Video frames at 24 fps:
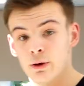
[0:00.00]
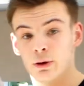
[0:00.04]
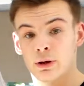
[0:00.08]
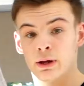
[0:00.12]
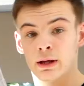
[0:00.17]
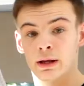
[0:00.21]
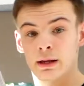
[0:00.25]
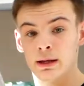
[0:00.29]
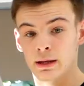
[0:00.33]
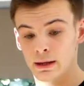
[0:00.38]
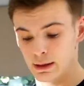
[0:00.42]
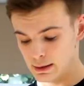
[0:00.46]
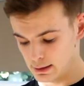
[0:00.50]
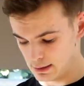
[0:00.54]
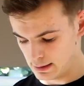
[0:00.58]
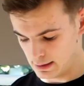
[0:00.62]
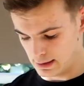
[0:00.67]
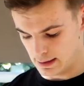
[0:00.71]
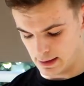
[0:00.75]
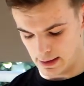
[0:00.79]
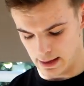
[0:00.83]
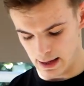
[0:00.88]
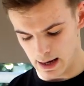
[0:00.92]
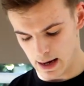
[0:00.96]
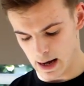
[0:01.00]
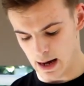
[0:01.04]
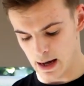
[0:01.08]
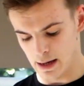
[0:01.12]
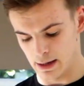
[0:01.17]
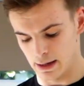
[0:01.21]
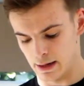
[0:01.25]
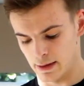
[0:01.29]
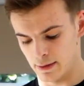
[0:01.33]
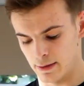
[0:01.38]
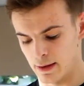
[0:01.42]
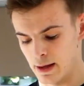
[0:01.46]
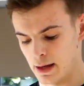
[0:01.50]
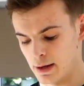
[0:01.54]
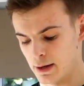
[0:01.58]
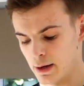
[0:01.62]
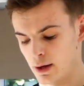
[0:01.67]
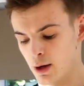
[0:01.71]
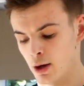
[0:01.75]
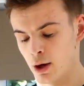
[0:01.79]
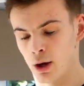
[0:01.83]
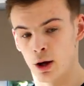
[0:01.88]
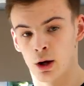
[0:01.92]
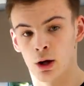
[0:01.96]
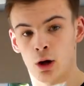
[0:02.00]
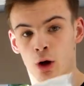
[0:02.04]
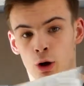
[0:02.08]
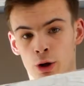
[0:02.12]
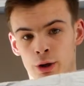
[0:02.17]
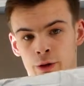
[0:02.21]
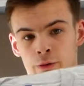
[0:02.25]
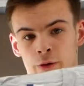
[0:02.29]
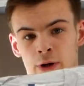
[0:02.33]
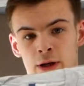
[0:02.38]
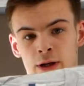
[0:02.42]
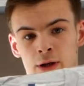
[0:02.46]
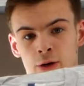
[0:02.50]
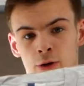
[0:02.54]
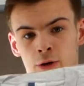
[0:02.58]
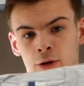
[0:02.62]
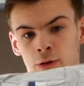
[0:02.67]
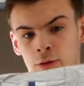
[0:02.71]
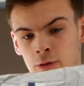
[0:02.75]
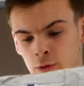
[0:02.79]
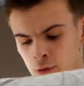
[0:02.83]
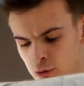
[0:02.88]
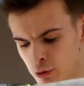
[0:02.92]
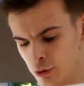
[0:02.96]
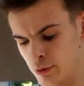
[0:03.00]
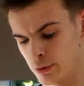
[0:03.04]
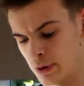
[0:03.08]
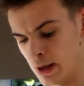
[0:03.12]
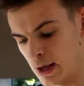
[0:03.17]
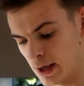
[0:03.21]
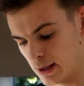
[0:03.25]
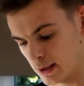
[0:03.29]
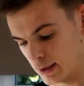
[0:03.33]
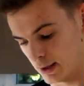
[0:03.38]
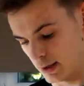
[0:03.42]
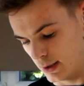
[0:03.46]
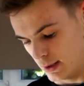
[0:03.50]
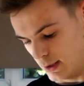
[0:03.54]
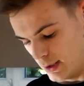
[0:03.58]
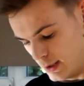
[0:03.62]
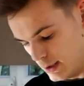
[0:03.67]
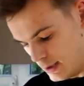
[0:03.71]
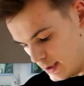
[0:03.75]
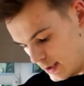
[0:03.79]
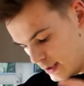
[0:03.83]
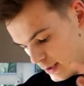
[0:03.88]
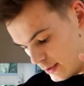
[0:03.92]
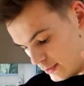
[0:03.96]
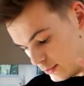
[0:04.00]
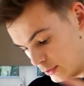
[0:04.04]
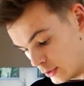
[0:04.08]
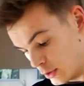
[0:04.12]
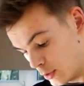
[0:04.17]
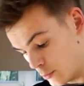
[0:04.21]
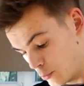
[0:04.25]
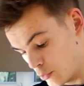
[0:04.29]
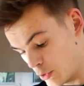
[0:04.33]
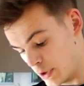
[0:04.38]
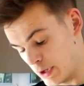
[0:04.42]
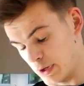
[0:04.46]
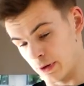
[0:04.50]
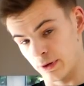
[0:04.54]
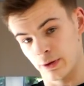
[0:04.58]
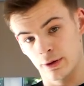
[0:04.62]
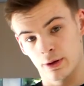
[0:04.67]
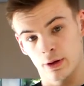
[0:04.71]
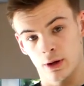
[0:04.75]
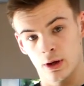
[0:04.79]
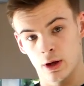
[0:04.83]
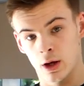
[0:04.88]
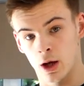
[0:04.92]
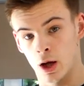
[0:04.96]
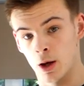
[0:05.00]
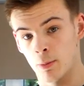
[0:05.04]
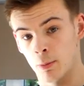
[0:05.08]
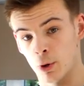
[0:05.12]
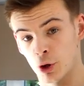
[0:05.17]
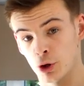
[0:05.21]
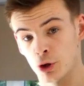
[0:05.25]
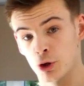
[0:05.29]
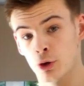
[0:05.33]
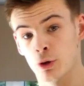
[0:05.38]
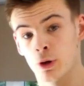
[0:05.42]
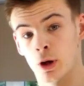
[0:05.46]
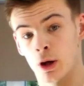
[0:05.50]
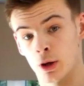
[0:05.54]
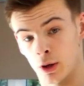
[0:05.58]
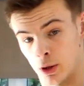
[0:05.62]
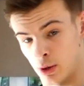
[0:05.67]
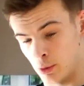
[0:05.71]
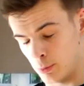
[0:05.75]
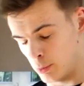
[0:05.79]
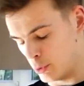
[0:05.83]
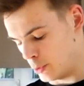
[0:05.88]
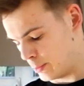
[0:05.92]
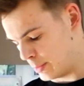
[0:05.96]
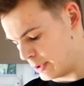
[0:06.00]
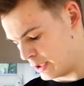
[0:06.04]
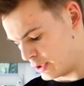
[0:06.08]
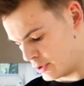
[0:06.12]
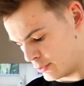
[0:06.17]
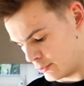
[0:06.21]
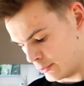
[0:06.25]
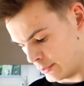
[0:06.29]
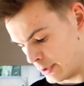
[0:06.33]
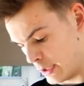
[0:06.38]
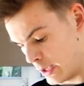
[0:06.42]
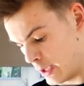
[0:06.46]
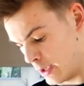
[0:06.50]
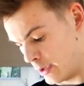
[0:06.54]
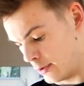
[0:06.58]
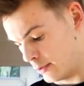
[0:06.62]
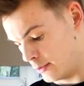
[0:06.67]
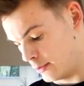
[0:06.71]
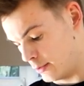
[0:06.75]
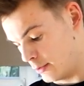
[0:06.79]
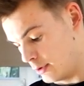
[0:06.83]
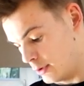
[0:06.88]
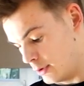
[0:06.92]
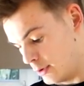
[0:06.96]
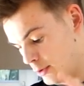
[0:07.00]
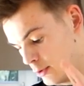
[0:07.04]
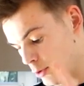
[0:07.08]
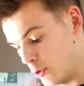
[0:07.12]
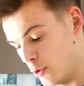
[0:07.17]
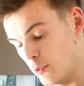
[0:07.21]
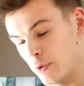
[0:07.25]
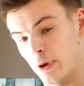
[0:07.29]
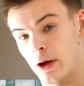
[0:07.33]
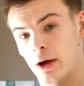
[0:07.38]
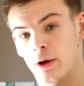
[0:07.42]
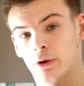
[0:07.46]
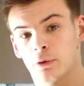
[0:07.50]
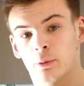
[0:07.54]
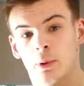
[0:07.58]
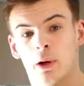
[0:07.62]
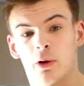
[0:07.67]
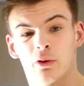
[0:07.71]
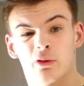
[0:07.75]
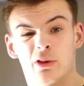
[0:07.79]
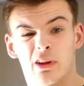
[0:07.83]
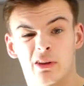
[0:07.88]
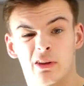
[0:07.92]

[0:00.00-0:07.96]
hoodie, and then a light grey crew neck. So I'm going to print my new logo. I'll put a picture on there on that as well. So